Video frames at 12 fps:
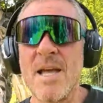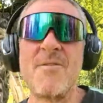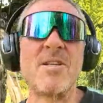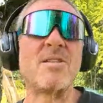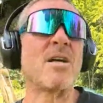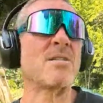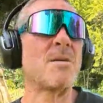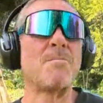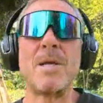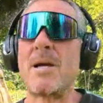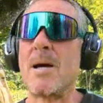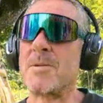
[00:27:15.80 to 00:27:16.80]
if it
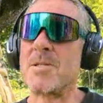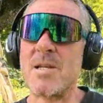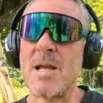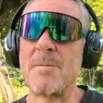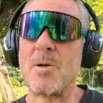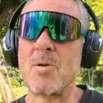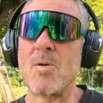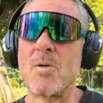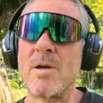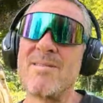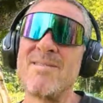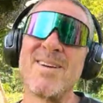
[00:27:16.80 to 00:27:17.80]
doesn't become a stable
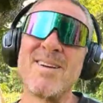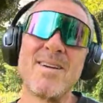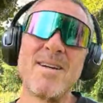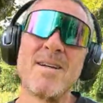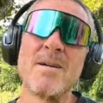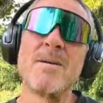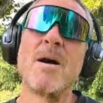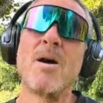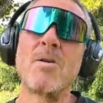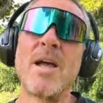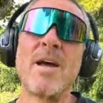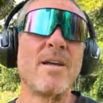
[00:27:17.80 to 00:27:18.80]
coin,
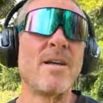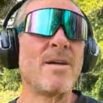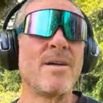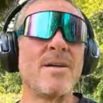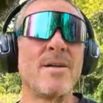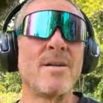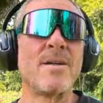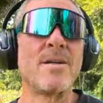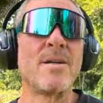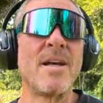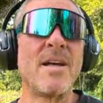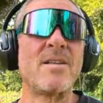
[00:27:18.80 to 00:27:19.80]
okay,
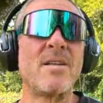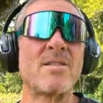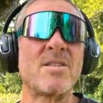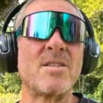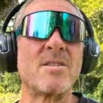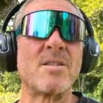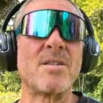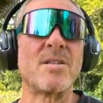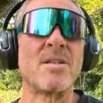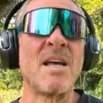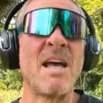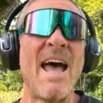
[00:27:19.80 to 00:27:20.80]
it doesn't.
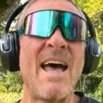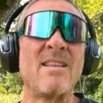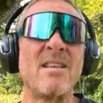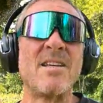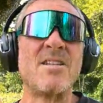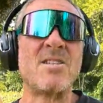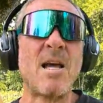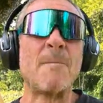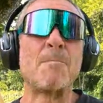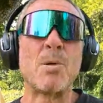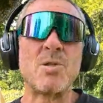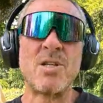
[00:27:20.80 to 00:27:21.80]
At least
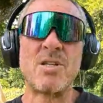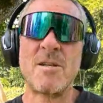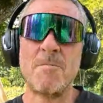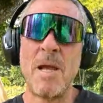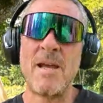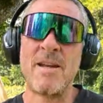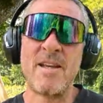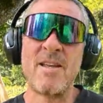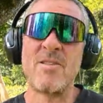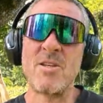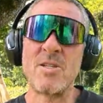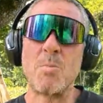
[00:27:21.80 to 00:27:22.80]
I'm participating
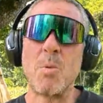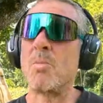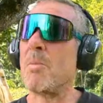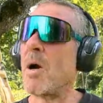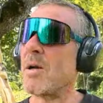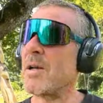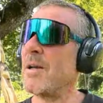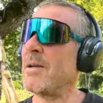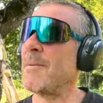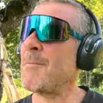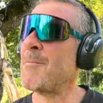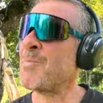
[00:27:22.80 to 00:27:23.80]
in this bull
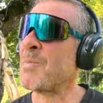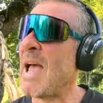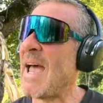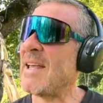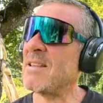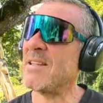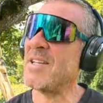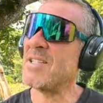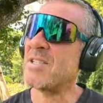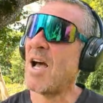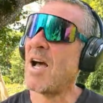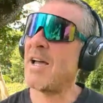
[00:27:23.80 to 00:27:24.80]
market. At
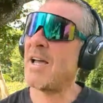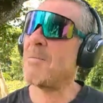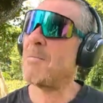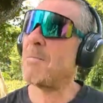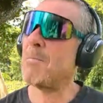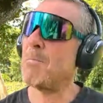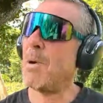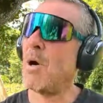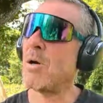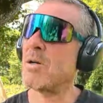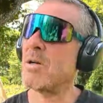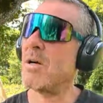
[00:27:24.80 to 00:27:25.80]
least I am
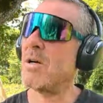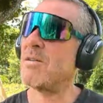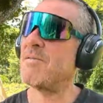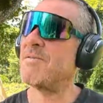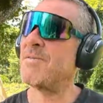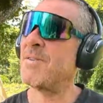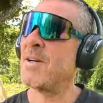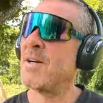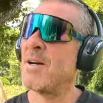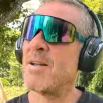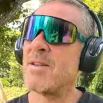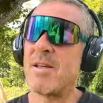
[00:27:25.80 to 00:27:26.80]
part of
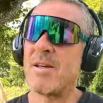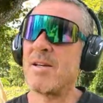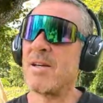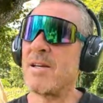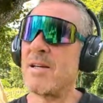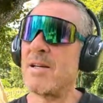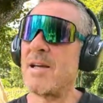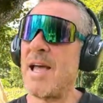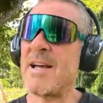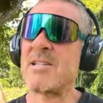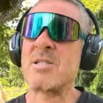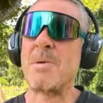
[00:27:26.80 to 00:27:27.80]
the
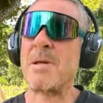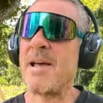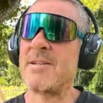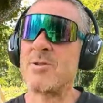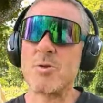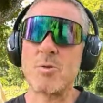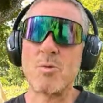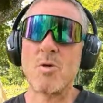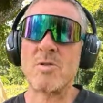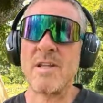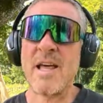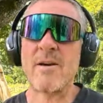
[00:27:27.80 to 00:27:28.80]
exponential
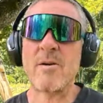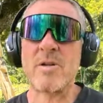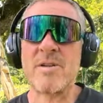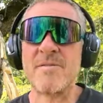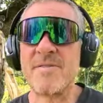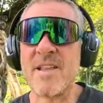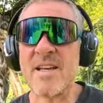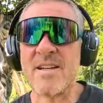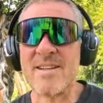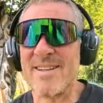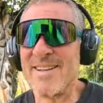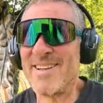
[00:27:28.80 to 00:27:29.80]
growth narrative that
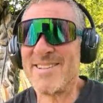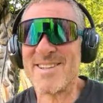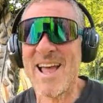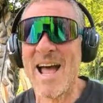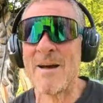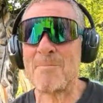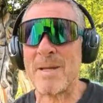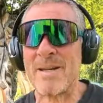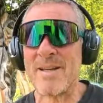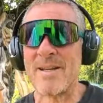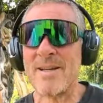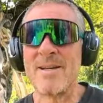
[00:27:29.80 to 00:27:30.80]
is
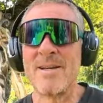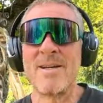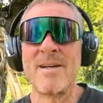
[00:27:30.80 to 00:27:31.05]
happening,